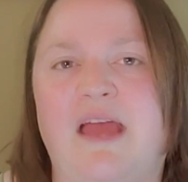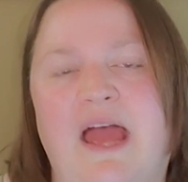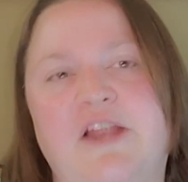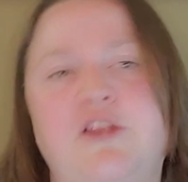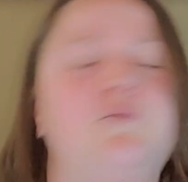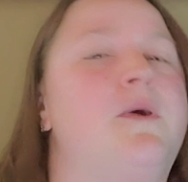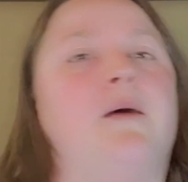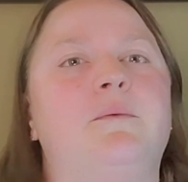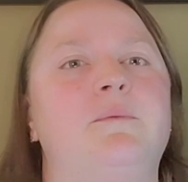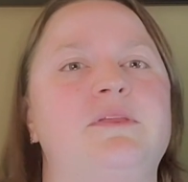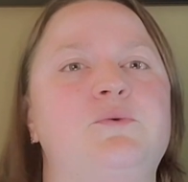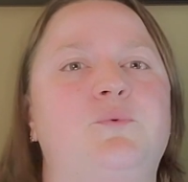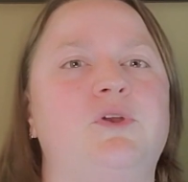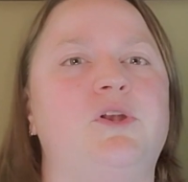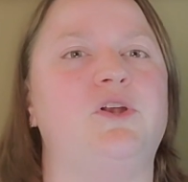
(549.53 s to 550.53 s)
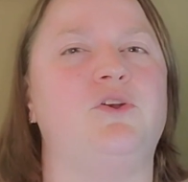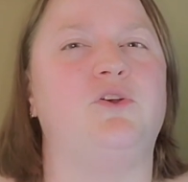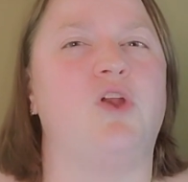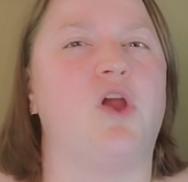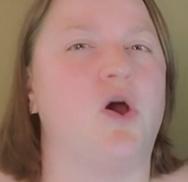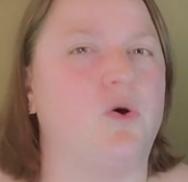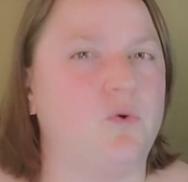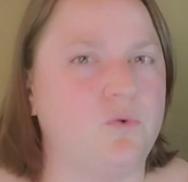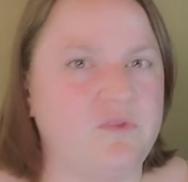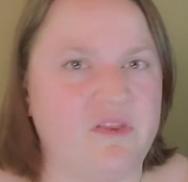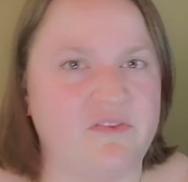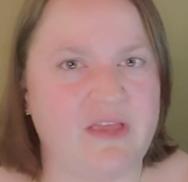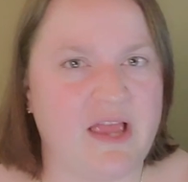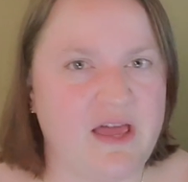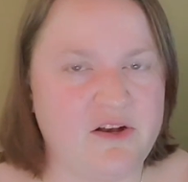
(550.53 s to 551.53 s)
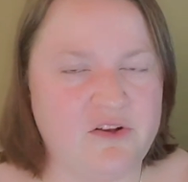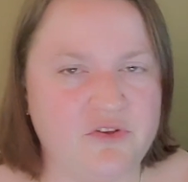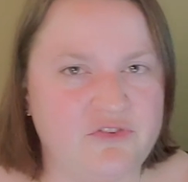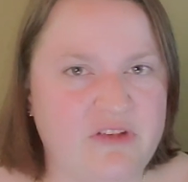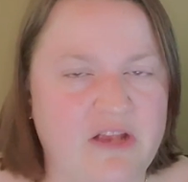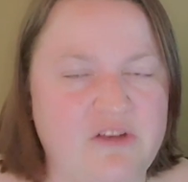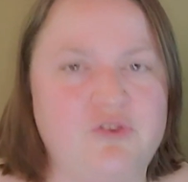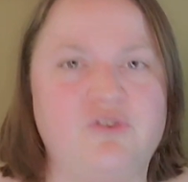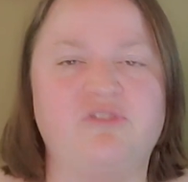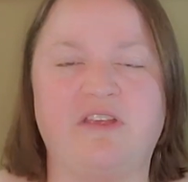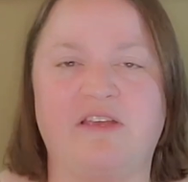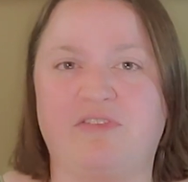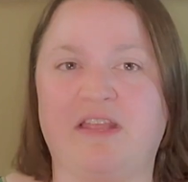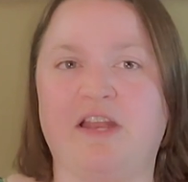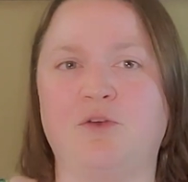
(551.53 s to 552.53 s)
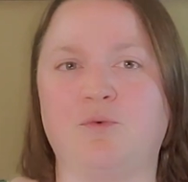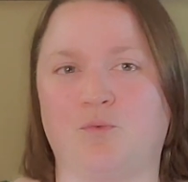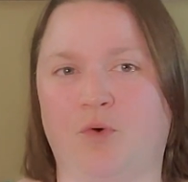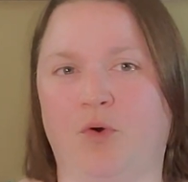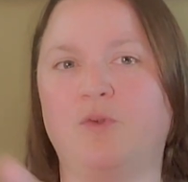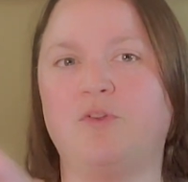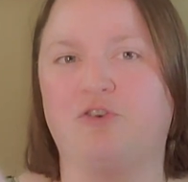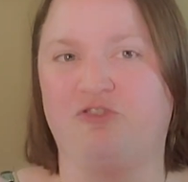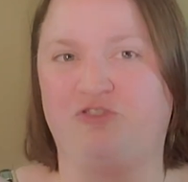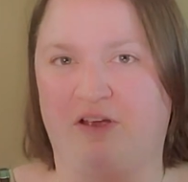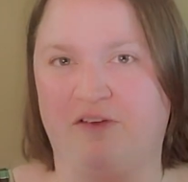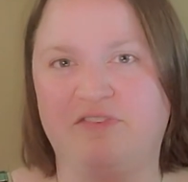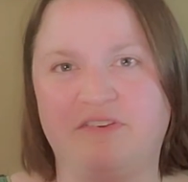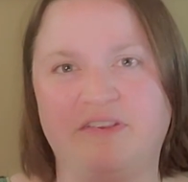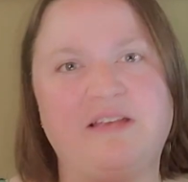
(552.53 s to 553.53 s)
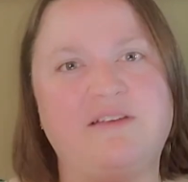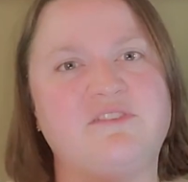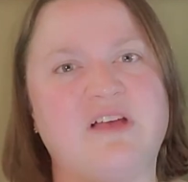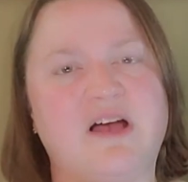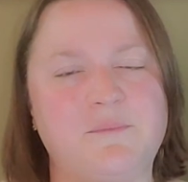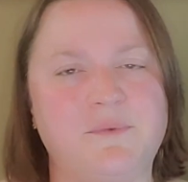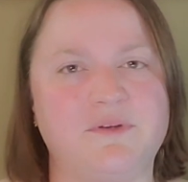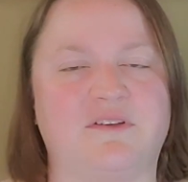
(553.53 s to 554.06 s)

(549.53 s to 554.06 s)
and you probably wouldn't know that they had all those tattoos if they didn't roll their chef sleeves up,